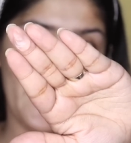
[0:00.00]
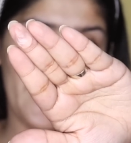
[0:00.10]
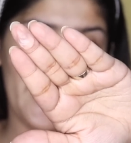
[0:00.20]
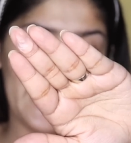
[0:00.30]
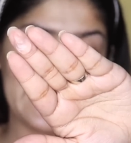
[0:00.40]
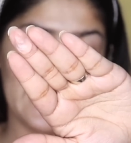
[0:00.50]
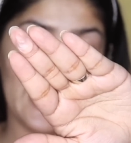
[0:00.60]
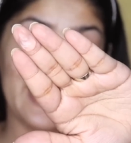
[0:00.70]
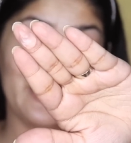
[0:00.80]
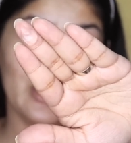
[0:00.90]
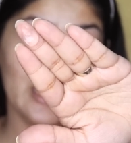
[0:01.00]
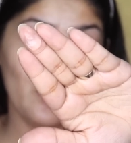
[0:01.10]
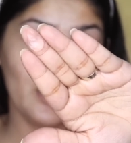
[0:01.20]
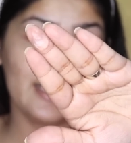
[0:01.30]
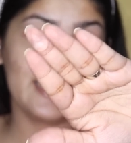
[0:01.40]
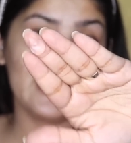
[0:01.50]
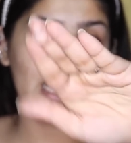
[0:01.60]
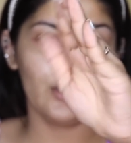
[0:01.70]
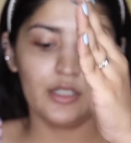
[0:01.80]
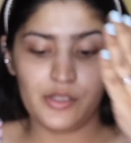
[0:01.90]
and I really want to see
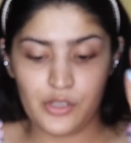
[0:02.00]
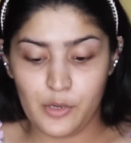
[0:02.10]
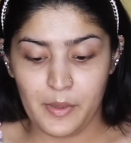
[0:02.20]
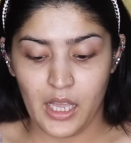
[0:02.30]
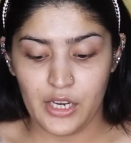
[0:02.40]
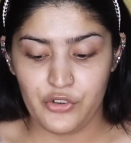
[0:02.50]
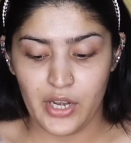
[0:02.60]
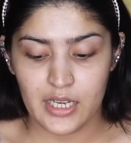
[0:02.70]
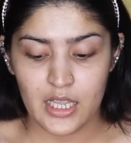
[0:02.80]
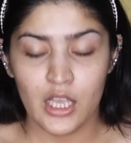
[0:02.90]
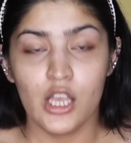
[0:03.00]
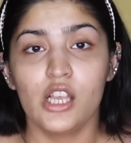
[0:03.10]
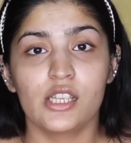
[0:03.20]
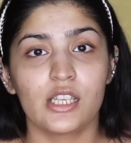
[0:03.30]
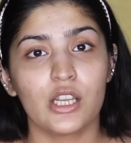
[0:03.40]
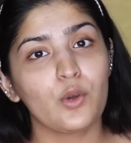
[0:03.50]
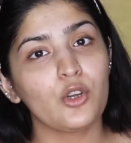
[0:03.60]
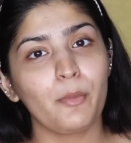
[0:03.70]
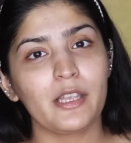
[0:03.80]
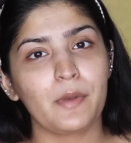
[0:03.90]
how this is going to be hydrating.
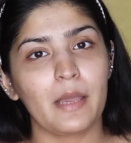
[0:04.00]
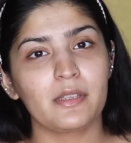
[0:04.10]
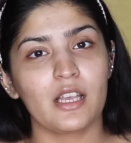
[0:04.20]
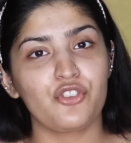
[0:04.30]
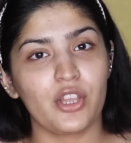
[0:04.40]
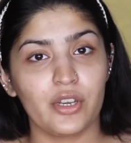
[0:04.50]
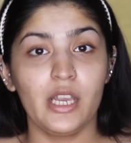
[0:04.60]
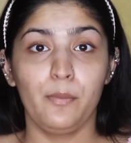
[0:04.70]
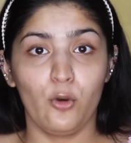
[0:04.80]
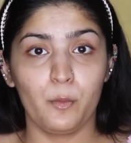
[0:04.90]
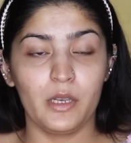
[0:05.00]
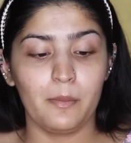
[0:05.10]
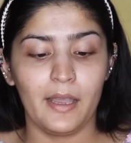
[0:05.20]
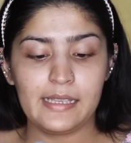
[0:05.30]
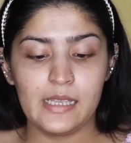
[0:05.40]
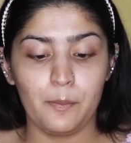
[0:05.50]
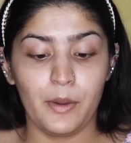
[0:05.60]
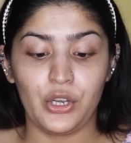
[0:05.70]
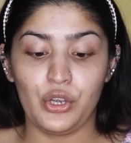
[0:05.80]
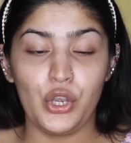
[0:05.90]
Silicone based primers are generally pore minimizing
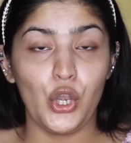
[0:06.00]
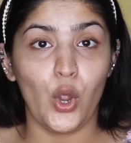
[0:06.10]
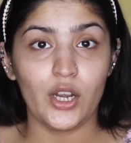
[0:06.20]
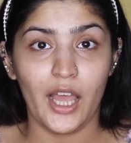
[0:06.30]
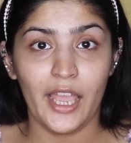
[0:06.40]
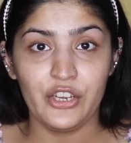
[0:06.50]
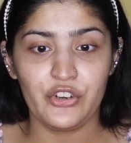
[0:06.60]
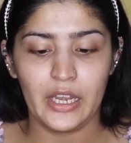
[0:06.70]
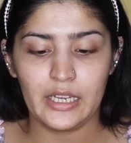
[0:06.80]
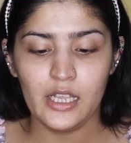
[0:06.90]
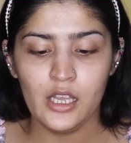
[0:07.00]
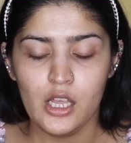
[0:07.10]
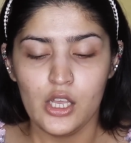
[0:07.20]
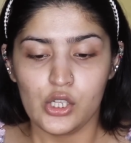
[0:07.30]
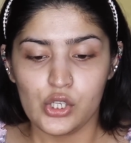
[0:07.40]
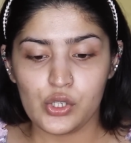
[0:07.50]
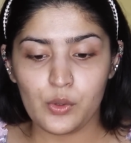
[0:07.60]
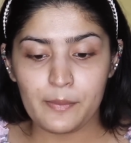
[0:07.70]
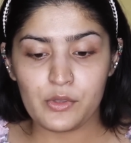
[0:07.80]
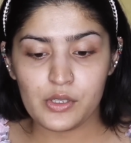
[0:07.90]
but not hydrating.
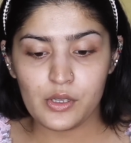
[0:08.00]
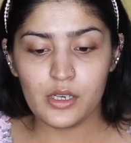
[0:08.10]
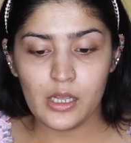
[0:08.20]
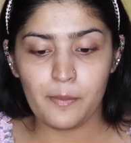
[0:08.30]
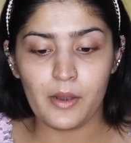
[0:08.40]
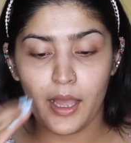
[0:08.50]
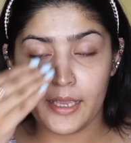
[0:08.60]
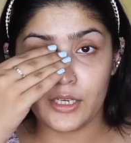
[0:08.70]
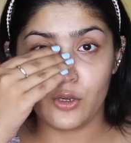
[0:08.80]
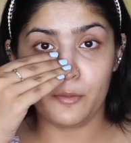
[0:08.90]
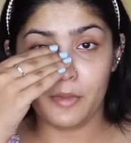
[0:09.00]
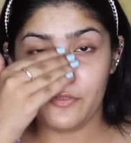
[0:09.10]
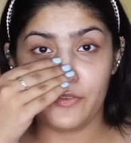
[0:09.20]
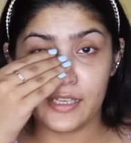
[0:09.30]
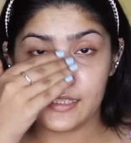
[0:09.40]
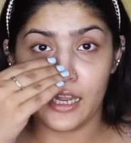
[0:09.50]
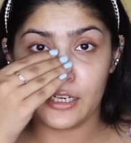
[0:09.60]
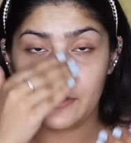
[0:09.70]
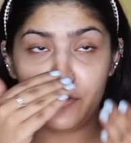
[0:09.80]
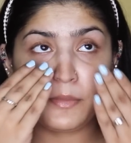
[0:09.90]
So I'm just going to apply it on my face,
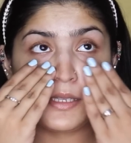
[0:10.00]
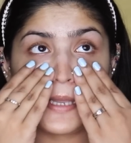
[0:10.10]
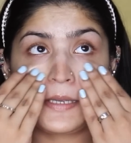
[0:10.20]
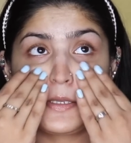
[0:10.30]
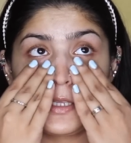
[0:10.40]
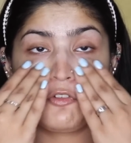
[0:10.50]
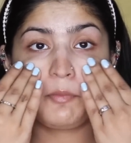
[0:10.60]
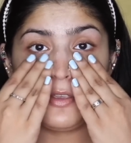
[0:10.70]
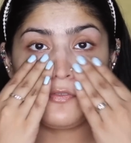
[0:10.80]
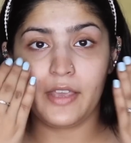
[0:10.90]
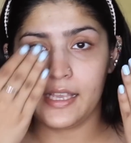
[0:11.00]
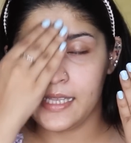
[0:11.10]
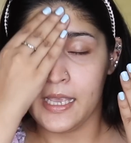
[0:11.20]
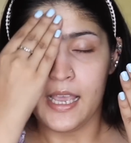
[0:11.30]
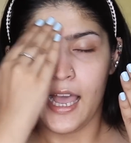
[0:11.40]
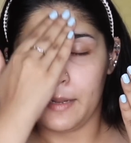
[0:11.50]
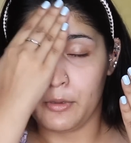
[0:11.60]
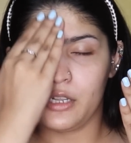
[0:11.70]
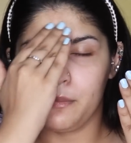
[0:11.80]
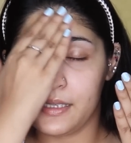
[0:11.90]
starting from the centers of my face, and I'm
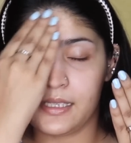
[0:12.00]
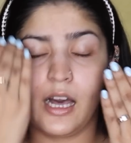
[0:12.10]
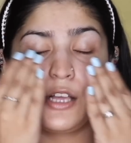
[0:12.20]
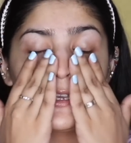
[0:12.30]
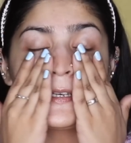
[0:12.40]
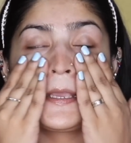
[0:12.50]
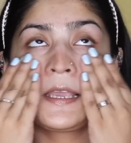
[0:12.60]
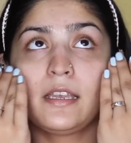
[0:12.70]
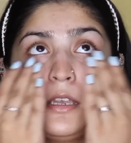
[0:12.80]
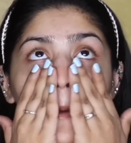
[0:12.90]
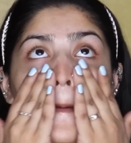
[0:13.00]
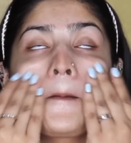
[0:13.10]
going to massage it in.